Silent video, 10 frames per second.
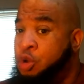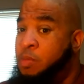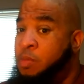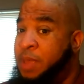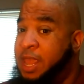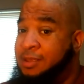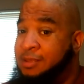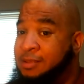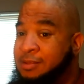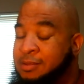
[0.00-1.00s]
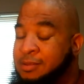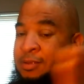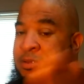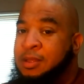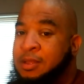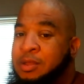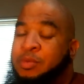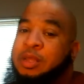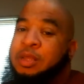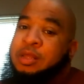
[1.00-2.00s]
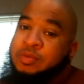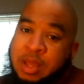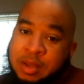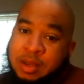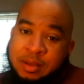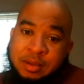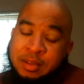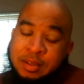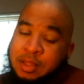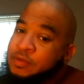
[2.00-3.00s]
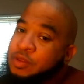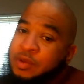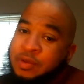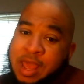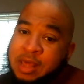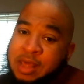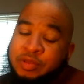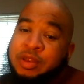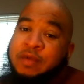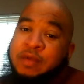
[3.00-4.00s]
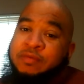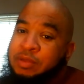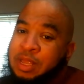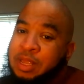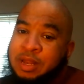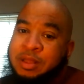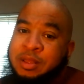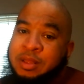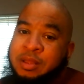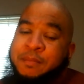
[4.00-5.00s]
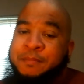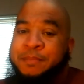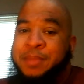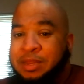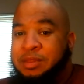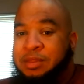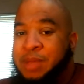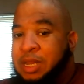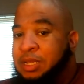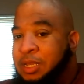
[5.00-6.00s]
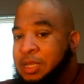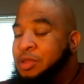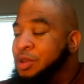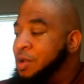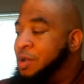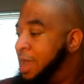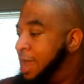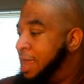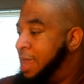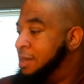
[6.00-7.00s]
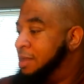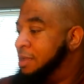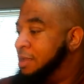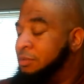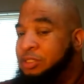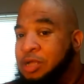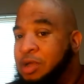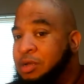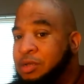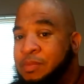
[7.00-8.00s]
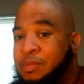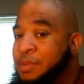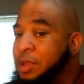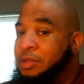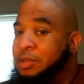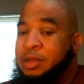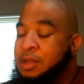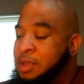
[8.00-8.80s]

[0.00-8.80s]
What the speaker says: don't make. Well, guess what? If you don't ask, you definitely don't get. Make somebody tell you no. I had was talking to my brother